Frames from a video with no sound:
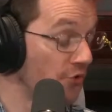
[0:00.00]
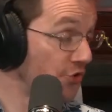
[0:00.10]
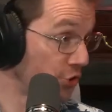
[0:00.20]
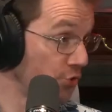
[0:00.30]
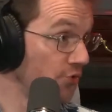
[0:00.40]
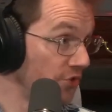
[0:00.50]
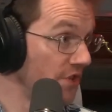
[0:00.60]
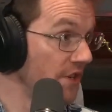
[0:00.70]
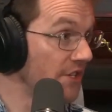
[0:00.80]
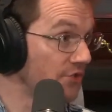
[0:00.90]
To
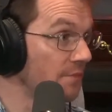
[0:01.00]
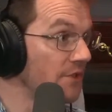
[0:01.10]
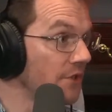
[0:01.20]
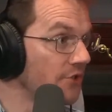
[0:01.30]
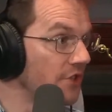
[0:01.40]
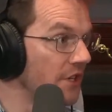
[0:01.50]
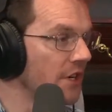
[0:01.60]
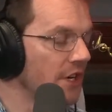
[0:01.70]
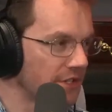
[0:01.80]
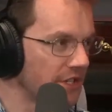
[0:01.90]
the extreme misogyny
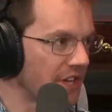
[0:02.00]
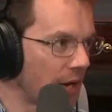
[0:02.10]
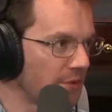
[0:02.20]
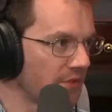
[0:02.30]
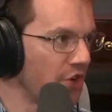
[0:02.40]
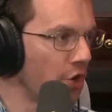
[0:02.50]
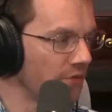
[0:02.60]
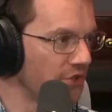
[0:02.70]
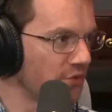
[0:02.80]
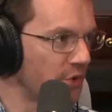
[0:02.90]
is an example of an
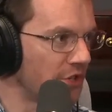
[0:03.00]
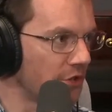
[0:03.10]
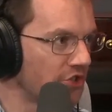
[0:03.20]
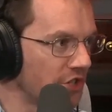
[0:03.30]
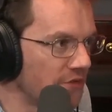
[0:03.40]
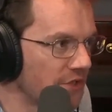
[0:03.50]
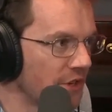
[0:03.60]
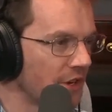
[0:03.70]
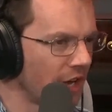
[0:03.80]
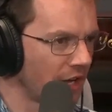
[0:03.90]
Overton window shift.
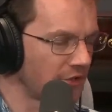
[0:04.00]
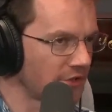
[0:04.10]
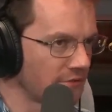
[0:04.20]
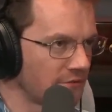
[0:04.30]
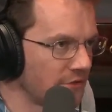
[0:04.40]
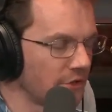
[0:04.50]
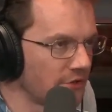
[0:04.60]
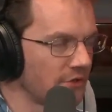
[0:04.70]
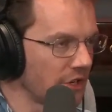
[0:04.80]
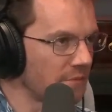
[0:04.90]
And not
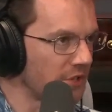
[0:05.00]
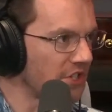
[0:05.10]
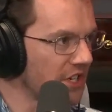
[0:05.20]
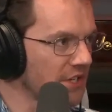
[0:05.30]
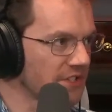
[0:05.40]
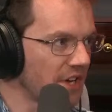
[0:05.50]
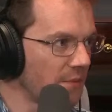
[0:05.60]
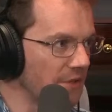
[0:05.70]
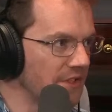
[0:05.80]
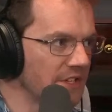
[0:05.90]
credit, but Keir
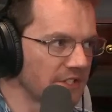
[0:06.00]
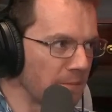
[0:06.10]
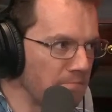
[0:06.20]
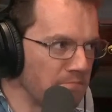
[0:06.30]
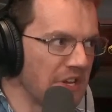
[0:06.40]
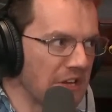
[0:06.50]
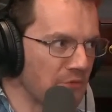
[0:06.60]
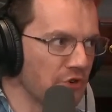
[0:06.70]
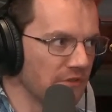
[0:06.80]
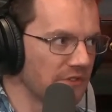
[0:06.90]
Starmer, these are some big
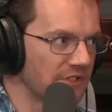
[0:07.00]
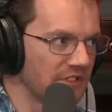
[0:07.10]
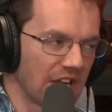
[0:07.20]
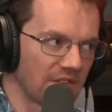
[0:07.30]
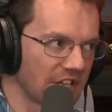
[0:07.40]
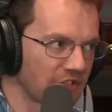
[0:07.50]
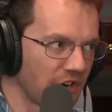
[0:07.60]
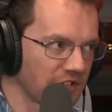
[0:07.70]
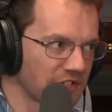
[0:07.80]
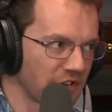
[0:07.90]
moves. Never let a
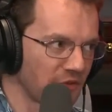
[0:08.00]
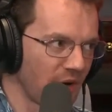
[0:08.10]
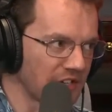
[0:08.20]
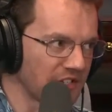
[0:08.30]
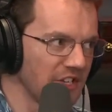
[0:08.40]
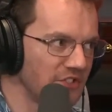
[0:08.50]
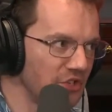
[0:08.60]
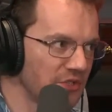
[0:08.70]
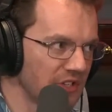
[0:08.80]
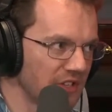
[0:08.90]
crisis go to waste. He's
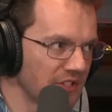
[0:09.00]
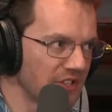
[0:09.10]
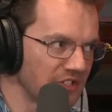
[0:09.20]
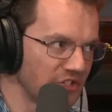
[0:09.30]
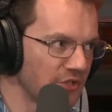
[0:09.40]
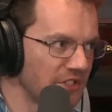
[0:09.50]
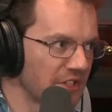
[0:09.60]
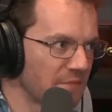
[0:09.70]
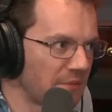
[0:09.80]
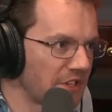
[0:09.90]
using these. He's using
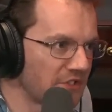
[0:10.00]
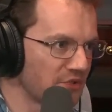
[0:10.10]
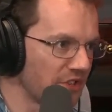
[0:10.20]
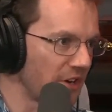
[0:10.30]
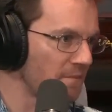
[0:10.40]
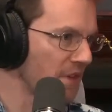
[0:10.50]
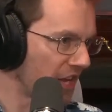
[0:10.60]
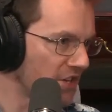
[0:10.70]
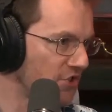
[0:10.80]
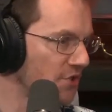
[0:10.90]
this public disorder.
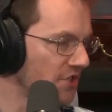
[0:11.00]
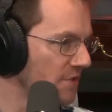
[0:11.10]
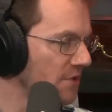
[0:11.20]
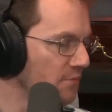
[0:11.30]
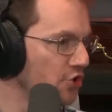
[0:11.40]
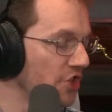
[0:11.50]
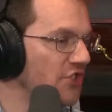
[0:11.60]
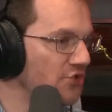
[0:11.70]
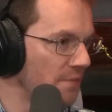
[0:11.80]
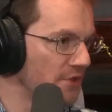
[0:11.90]
He is using them to push
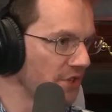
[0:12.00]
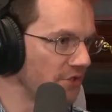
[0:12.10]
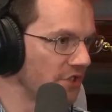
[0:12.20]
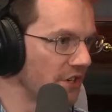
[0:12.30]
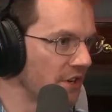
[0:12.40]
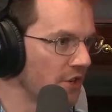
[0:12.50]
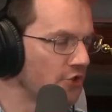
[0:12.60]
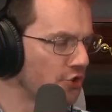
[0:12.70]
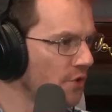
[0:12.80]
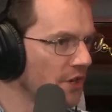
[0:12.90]
extreme misogyny,
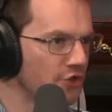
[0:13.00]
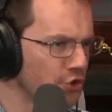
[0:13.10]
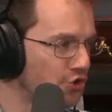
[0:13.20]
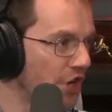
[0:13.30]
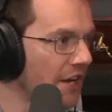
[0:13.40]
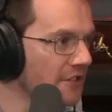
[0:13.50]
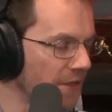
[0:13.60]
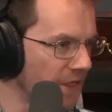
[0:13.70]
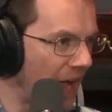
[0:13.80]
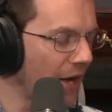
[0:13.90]
to jail
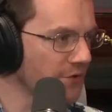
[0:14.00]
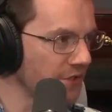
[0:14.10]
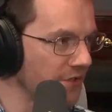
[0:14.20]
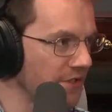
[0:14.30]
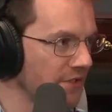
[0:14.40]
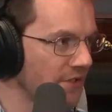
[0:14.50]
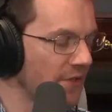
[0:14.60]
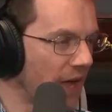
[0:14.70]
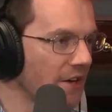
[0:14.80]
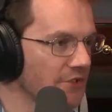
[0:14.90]
thousands
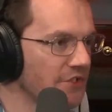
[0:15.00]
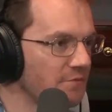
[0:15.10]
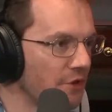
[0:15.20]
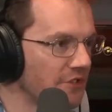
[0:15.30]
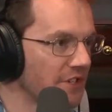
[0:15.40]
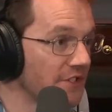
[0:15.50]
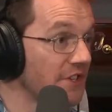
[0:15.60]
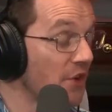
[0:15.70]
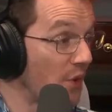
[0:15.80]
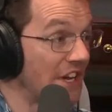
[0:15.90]
of protesters.
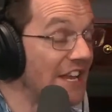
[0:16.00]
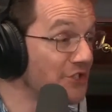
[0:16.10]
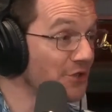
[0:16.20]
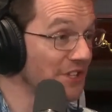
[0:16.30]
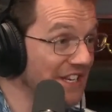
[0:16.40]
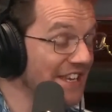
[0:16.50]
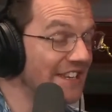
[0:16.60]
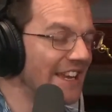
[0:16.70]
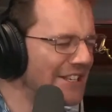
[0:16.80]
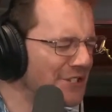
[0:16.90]
When he took the knee
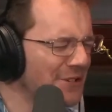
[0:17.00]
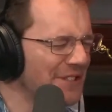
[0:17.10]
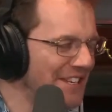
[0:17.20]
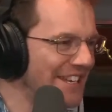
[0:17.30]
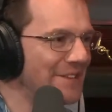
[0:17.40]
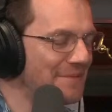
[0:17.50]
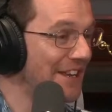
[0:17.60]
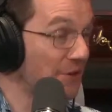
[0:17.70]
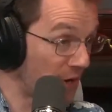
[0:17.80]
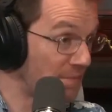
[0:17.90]
to
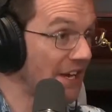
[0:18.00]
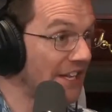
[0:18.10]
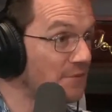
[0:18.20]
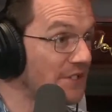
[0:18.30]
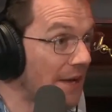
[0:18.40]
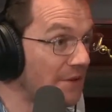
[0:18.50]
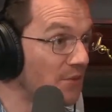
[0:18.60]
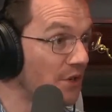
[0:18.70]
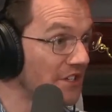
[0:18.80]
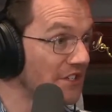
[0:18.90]
BLM. When BLM was happening,
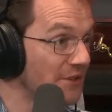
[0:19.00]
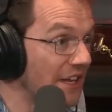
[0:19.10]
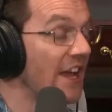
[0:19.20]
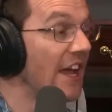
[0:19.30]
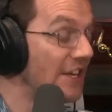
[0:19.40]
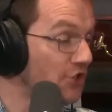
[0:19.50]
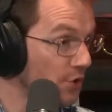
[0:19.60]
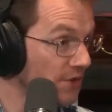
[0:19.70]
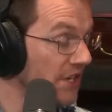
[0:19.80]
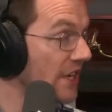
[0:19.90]
What are he doing? He
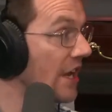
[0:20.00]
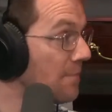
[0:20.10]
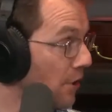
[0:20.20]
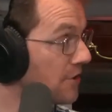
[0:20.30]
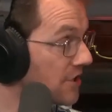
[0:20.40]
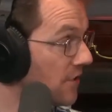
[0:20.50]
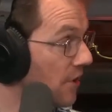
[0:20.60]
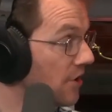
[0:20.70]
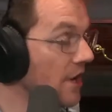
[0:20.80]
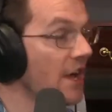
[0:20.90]
took the knee, he posted the
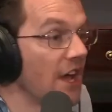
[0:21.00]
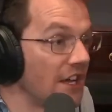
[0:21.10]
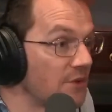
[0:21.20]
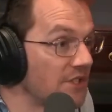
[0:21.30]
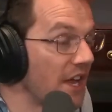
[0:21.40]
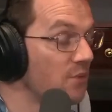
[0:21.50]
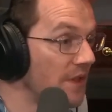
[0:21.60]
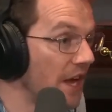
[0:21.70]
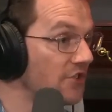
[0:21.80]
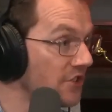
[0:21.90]
photo, and he was there
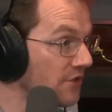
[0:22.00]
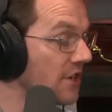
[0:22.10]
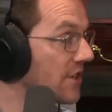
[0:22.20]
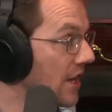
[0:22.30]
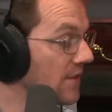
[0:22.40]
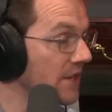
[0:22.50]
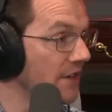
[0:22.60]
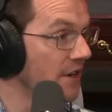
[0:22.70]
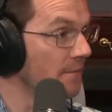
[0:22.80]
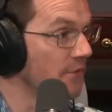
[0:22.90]
with Angela Renee taking the
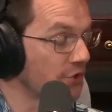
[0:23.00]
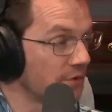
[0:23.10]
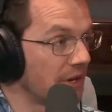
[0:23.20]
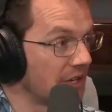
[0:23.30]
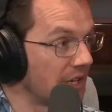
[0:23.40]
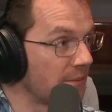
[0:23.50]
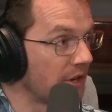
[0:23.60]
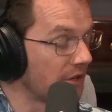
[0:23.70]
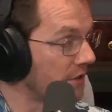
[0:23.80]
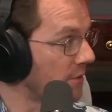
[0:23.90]
knee to BLM
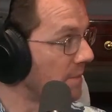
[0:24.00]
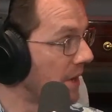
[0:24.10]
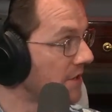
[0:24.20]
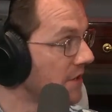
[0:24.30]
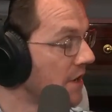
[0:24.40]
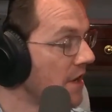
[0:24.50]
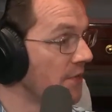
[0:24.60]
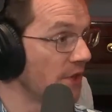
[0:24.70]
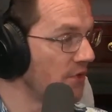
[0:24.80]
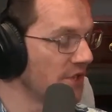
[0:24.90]
along with the Met.
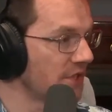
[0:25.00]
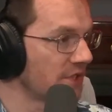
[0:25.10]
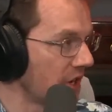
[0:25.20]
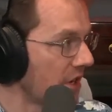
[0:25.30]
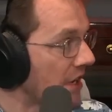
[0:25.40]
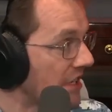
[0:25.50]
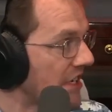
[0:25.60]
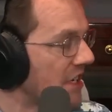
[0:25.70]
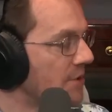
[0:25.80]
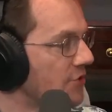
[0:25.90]
This is a
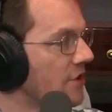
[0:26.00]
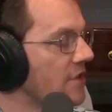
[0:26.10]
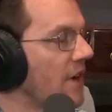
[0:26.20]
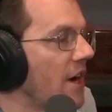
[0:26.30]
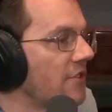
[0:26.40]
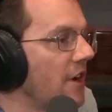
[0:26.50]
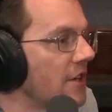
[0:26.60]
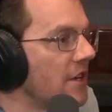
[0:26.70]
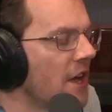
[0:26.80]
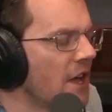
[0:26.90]
clear demonstration of hierarchy.